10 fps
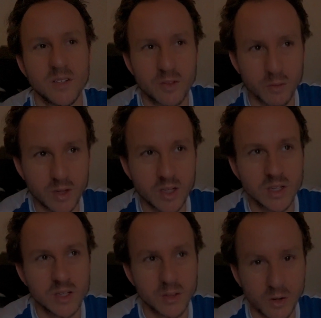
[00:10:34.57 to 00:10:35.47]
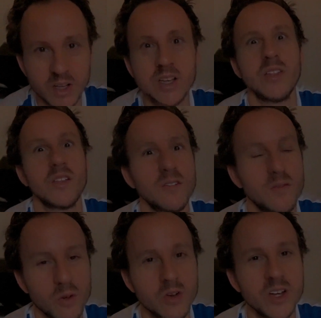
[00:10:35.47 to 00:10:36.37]
3:30, and then
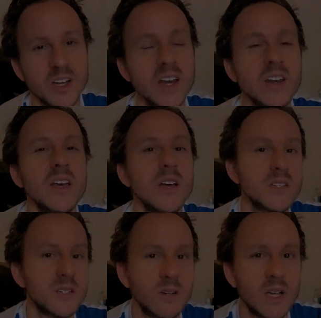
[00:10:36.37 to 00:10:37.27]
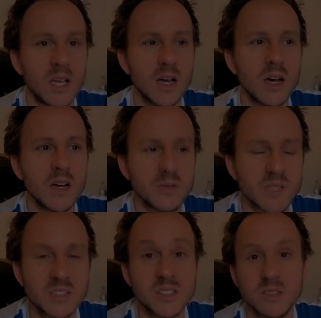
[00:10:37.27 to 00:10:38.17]
4:30 again. So it was
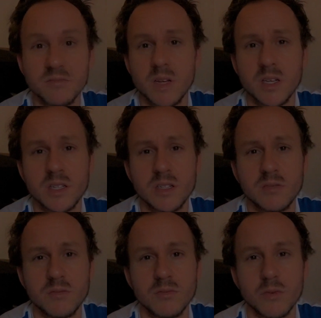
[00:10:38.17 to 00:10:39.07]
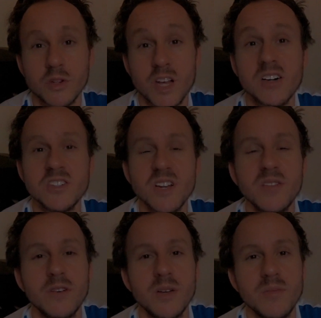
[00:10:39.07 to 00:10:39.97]
actually a more challenged
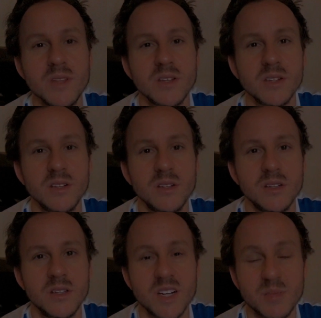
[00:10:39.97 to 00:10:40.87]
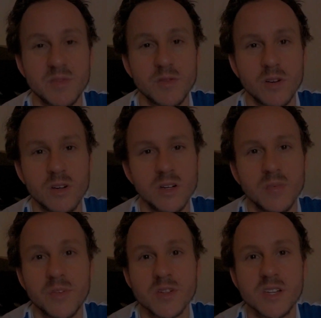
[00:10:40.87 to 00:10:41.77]
night for him than the night before,
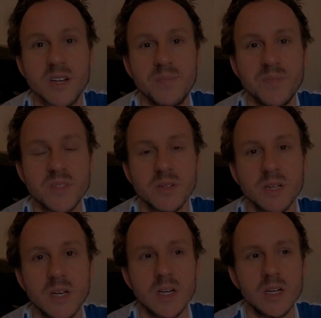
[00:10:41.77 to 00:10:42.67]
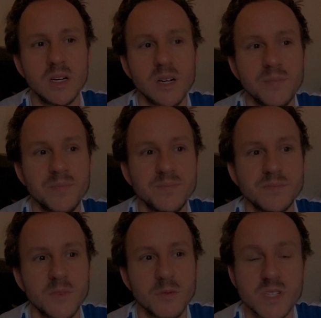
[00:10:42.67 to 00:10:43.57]
Thursday night. So
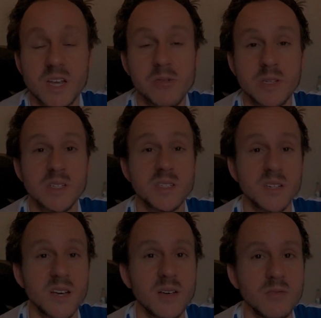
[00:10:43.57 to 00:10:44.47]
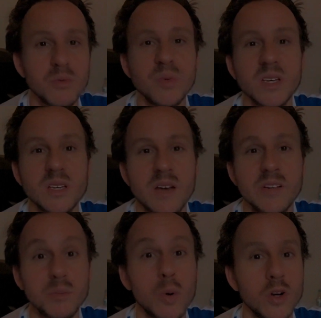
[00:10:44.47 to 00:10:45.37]
we'll see how he does today. We'll be
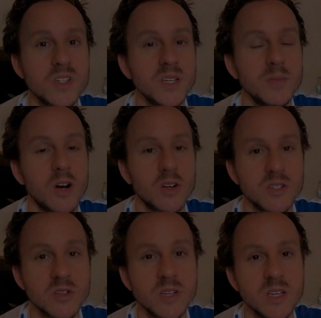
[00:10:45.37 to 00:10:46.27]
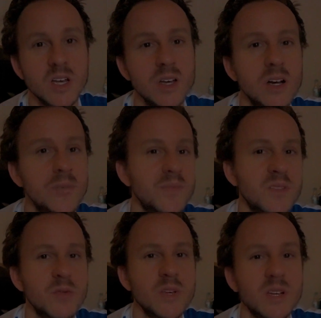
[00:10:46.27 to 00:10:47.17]
having more team on duty
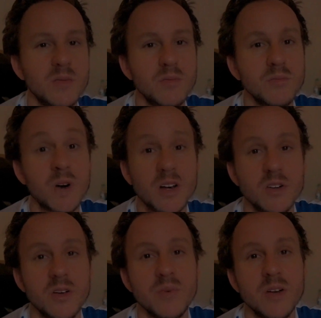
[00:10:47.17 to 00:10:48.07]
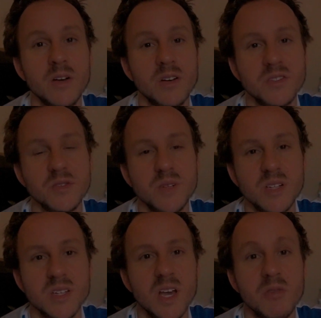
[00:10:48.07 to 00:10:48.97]
so that we can monitor him better, and also
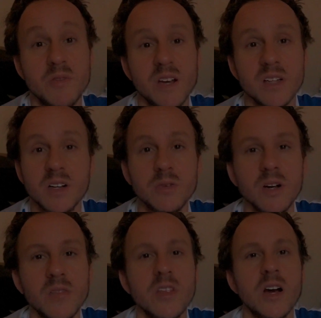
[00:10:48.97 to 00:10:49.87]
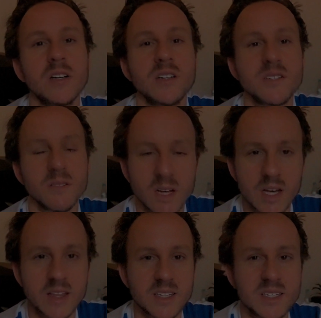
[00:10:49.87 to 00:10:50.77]
because we've got a lot going on for the holidays, so
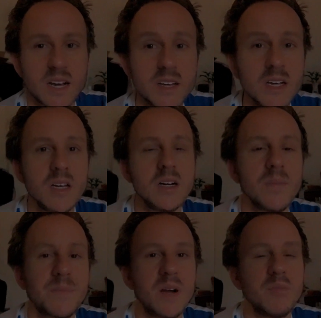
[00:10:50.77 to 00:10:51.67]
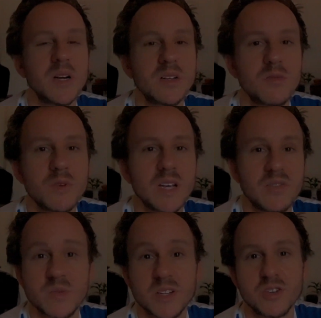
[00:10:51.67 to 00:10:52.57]
that's exciting. But we have
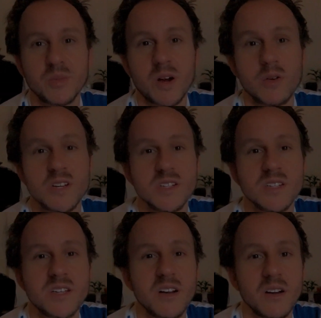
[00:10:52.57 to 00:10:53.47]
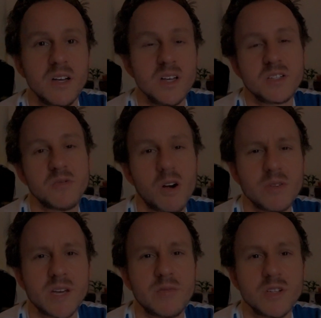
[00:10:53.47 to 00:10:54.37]
to make sure to prioritize his care. So we'll
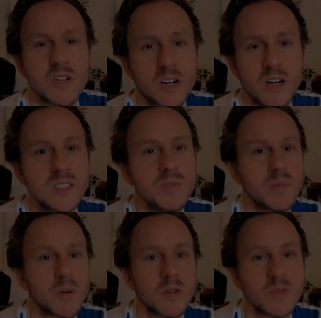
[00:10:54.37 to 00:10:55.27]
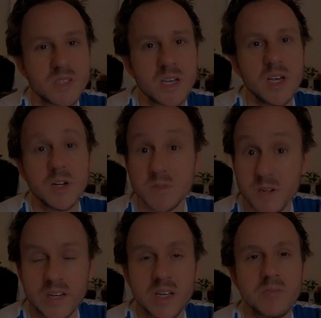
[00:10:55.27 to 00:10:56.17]
always have one dog care team member who is
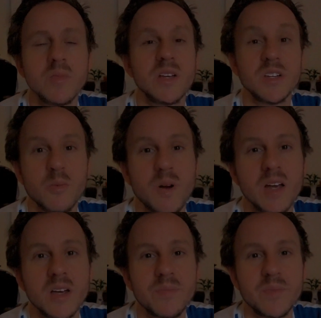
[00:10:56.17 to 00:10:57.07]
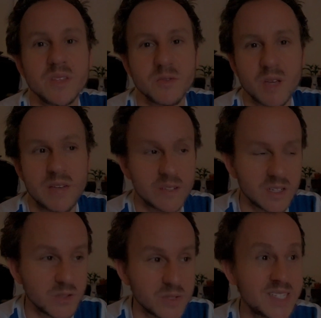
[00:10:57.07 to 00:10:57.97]
observing him and nearby him. So we have
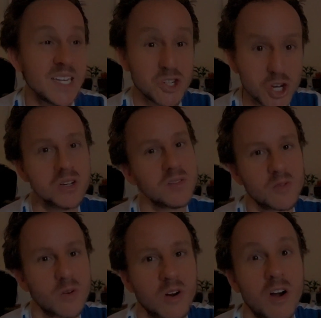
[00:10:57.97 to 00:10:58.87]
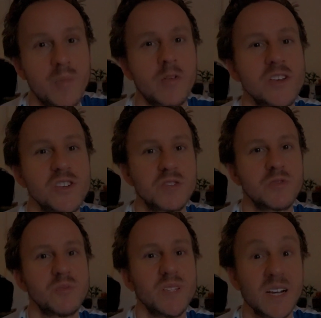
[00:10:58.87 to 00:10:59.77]
a new station for our operations,
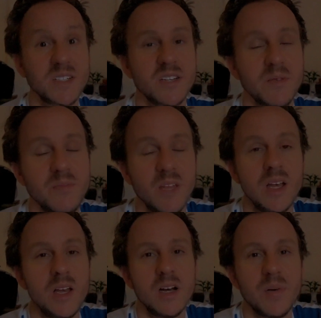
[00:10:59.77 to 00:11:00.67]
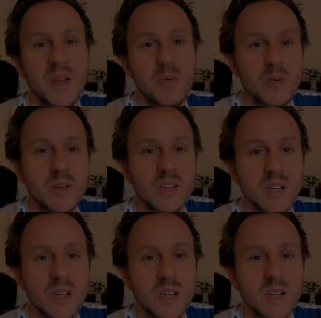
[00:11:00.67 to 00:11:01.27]
which will be next to him. That way we can